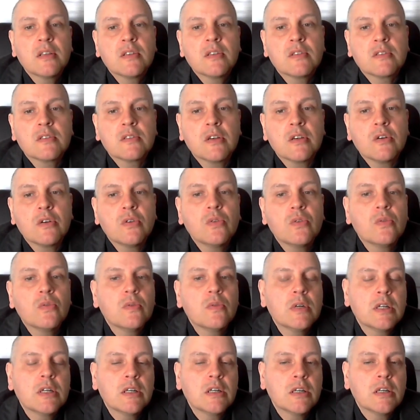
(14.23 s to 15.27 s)

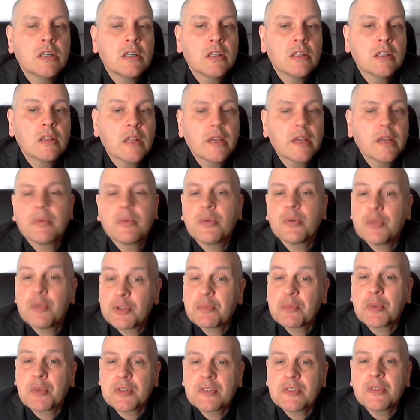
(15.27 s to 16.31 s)
So labor
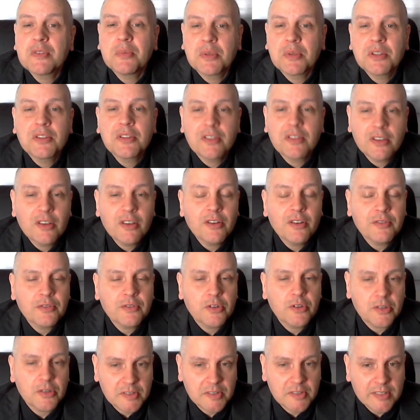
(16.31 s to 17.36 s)
responsibility, of
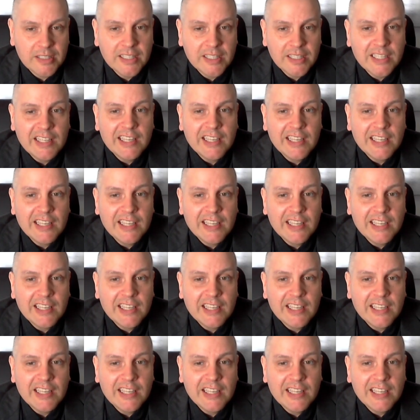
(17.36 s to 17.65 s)
course.